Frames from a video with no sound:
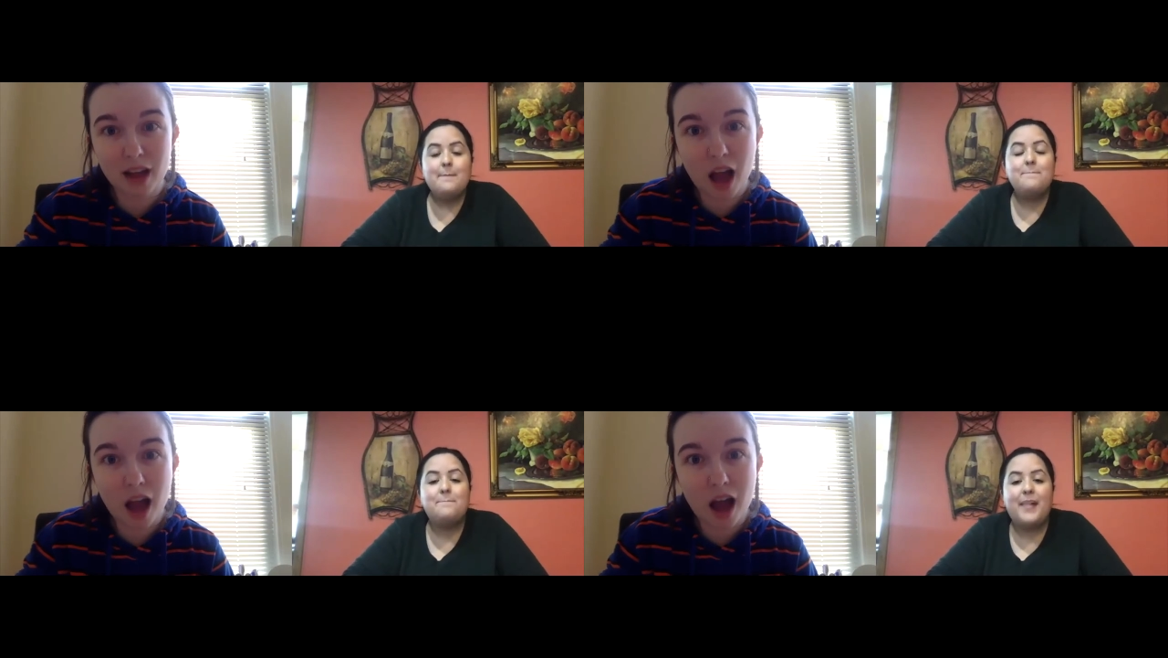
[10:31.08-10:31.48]

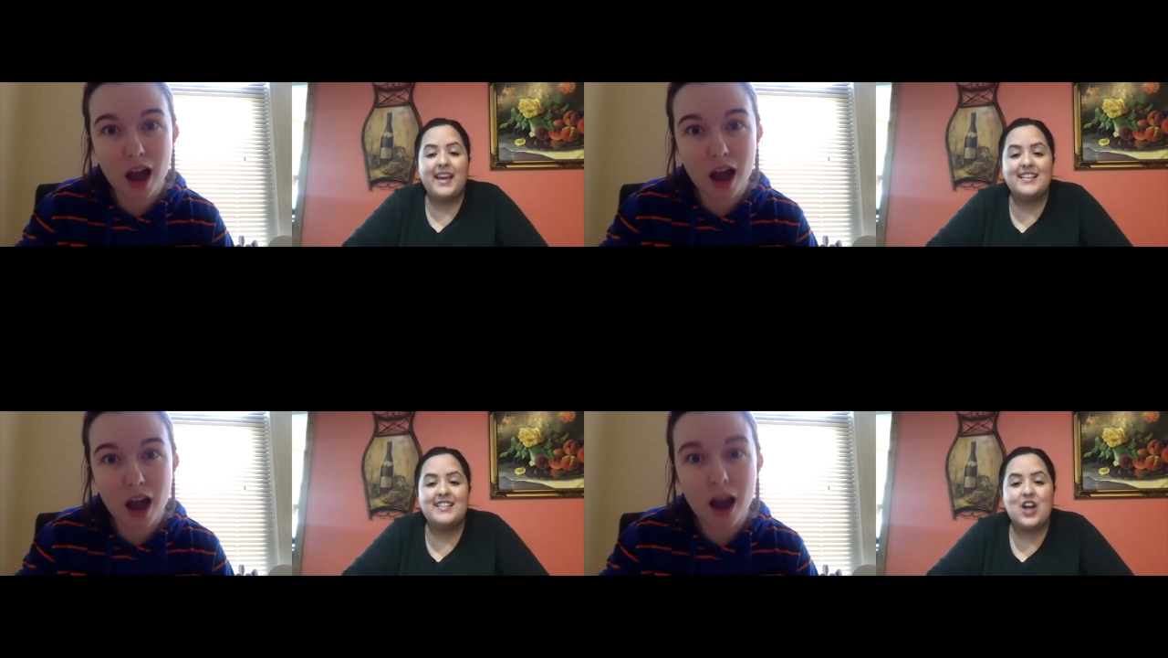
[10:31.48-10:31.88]

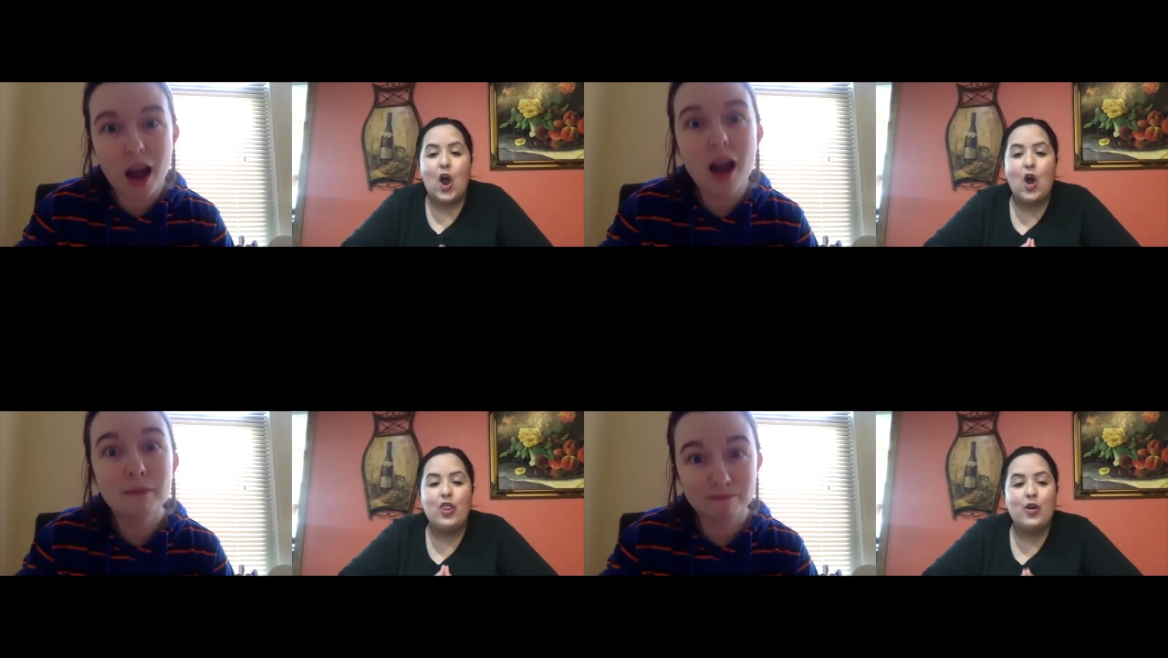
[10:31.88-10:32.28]
Speaker 1: based
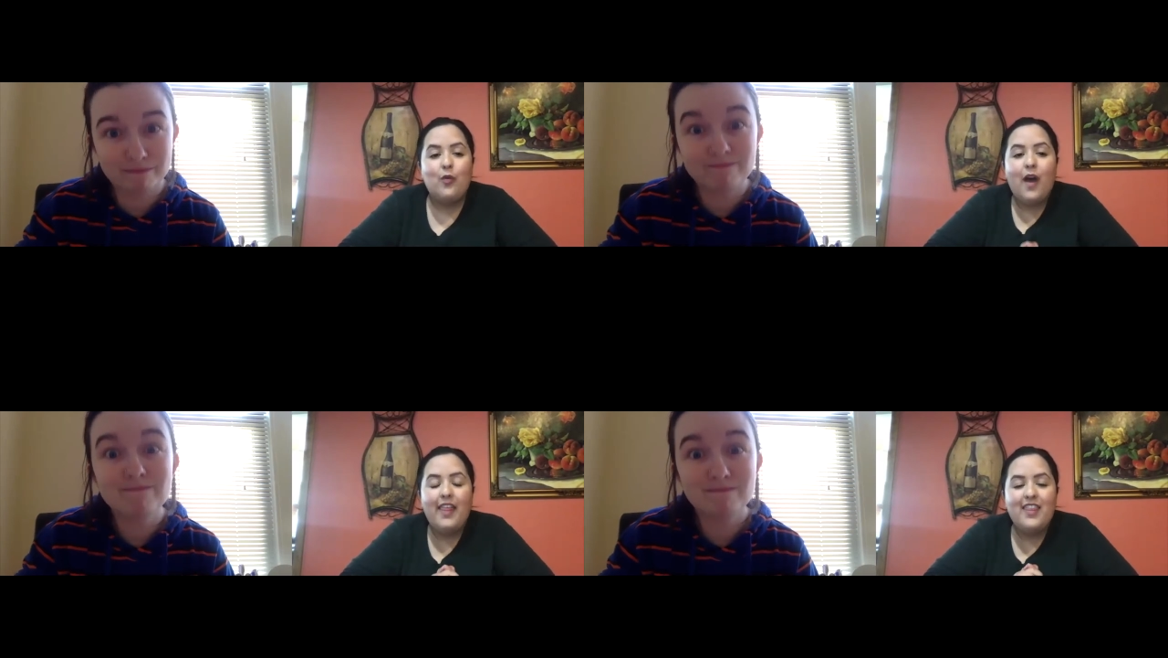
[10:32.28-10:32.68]
on the
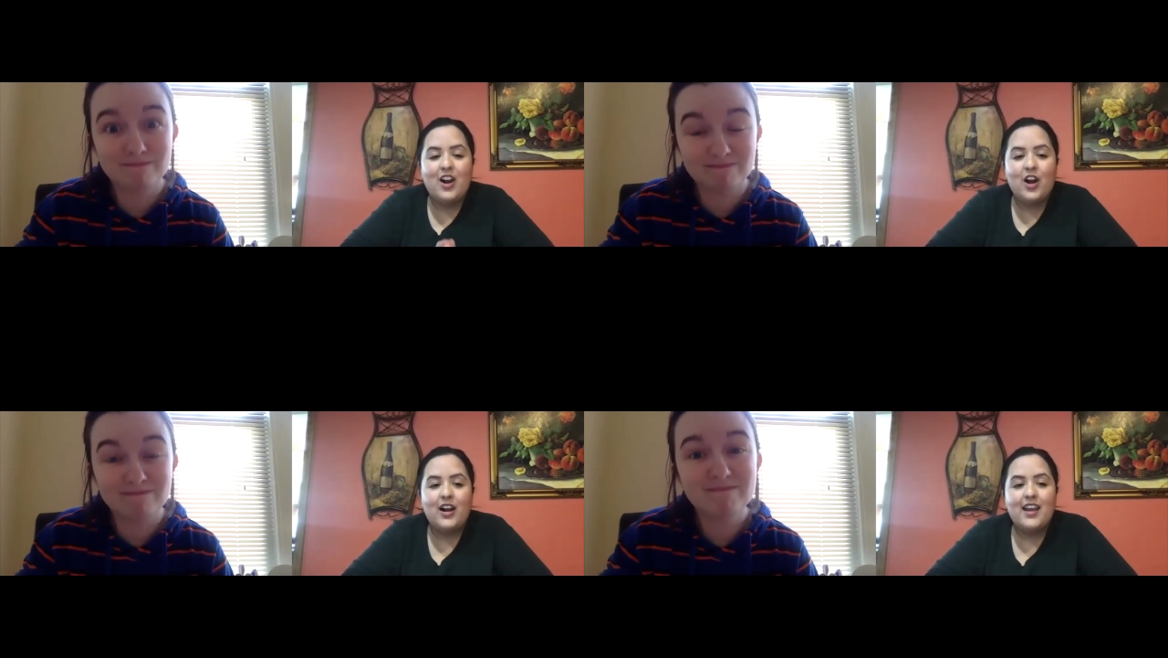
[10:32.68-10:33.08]

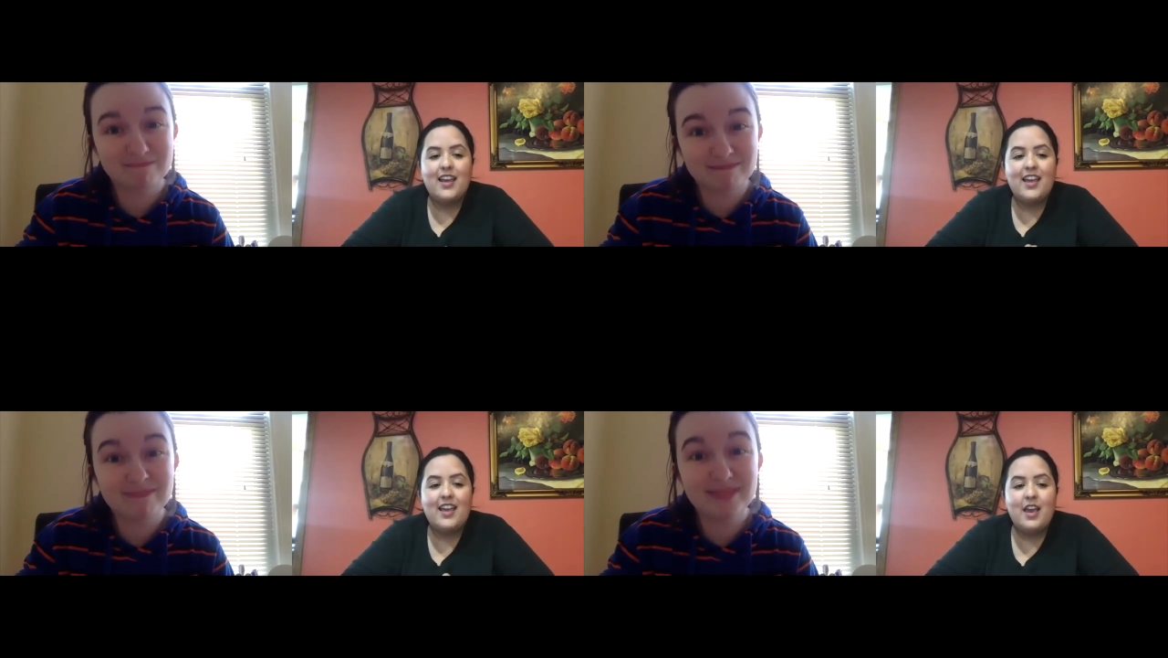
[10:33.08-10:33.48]
weather?
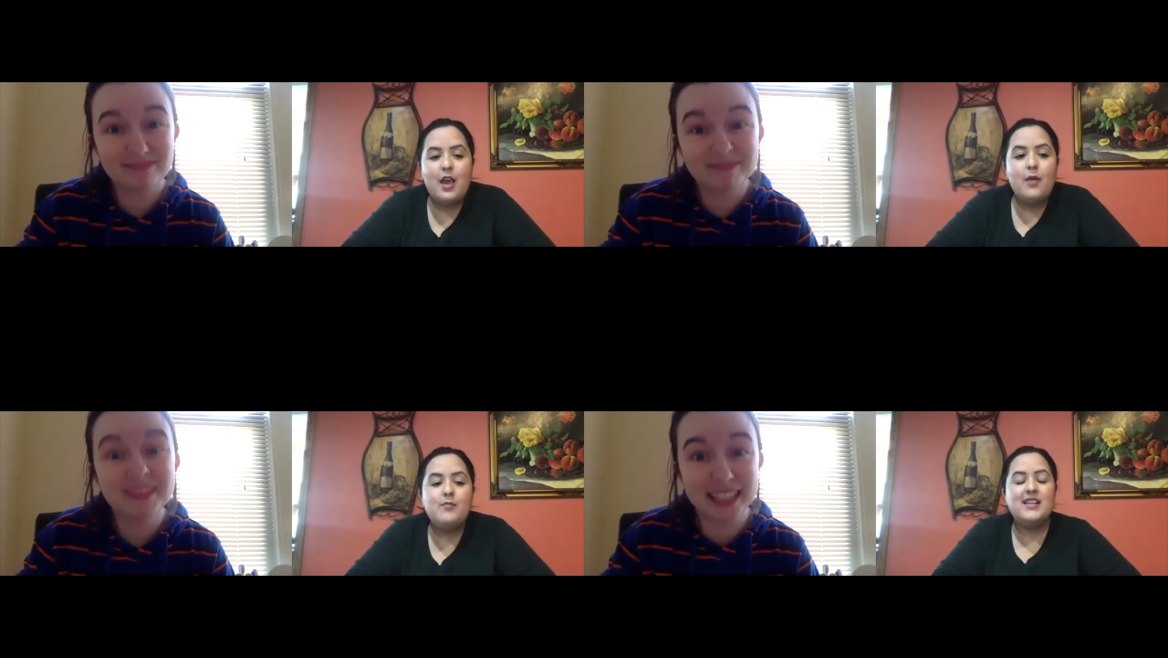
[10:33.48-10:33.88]

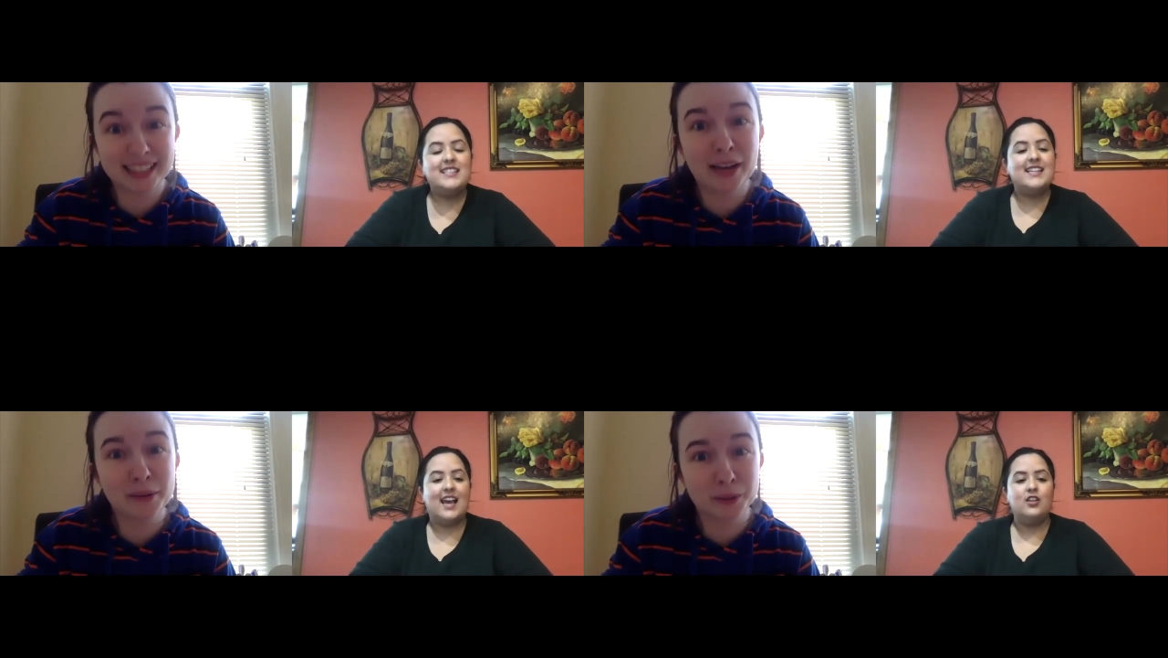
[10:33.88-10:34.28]
Miss
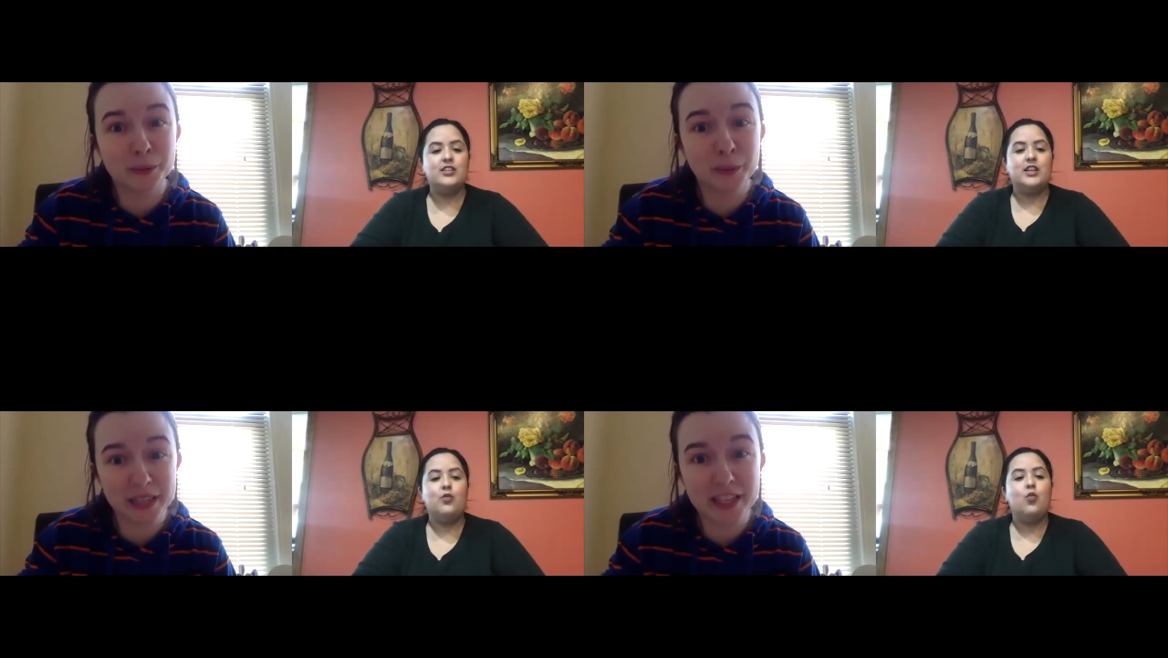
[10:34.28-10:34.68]

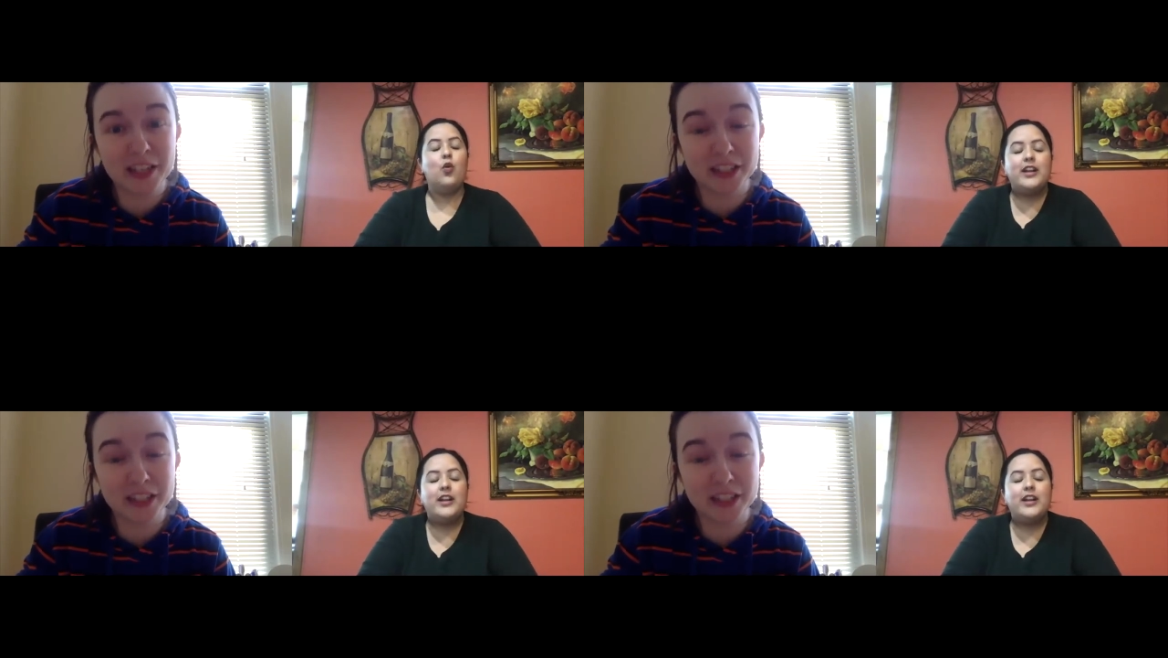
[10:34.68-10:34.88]
Kelsey, what